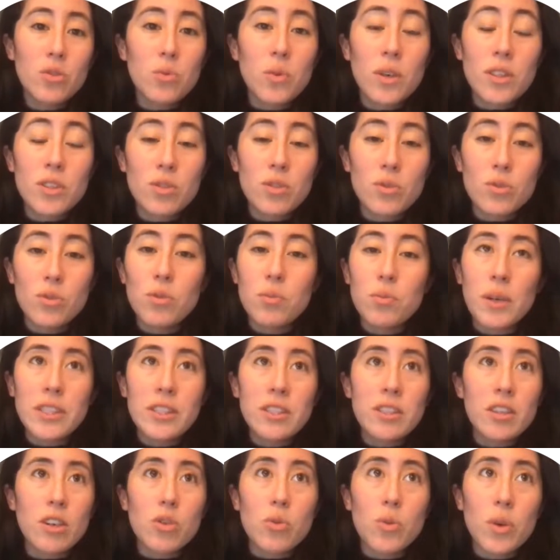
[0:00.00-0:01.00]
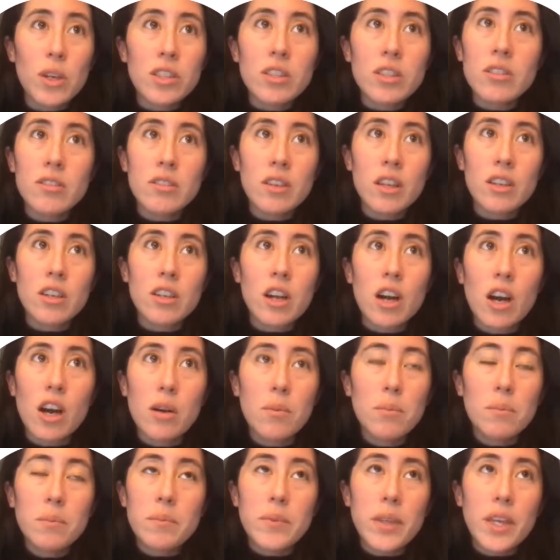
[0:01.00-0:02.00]
What to do? But these are questions that
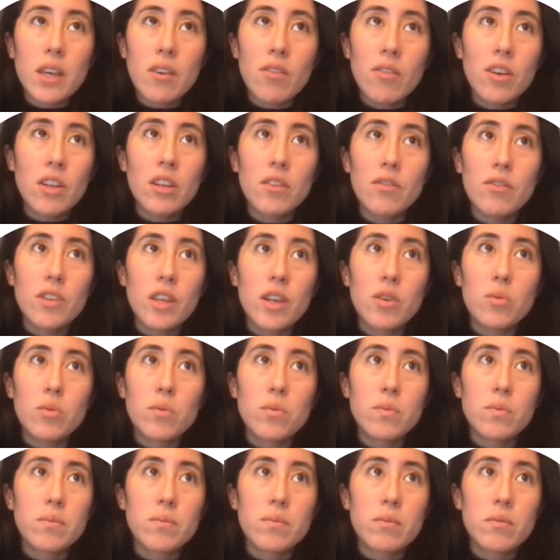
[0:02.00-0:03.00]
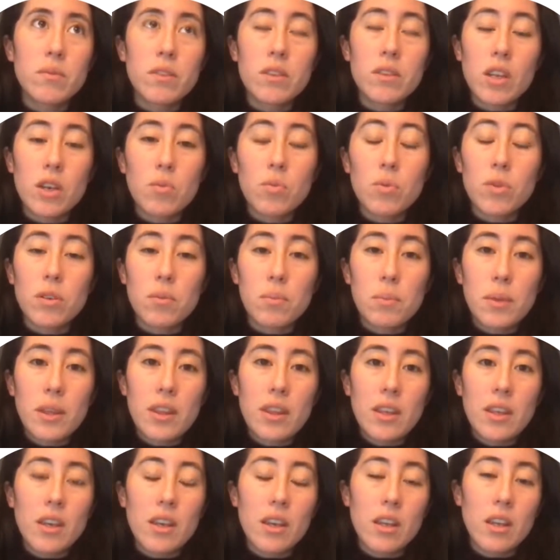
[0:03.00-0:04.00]
come even if they wouldn't be
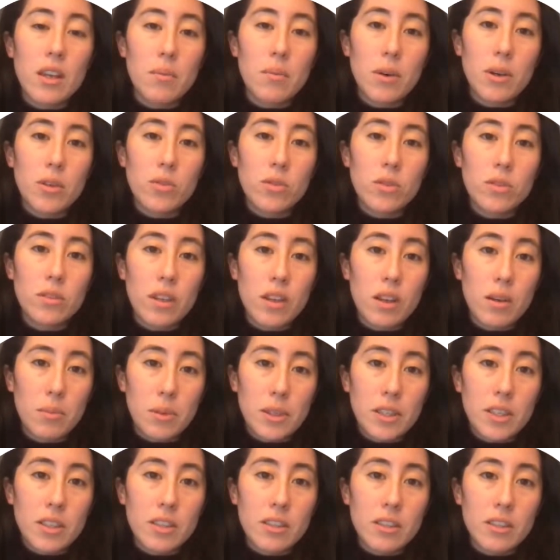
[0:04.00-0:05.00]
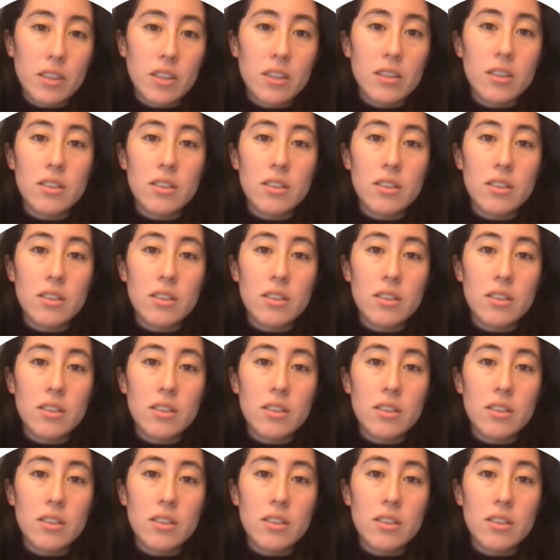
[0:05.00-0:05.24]
thinking about sustainability.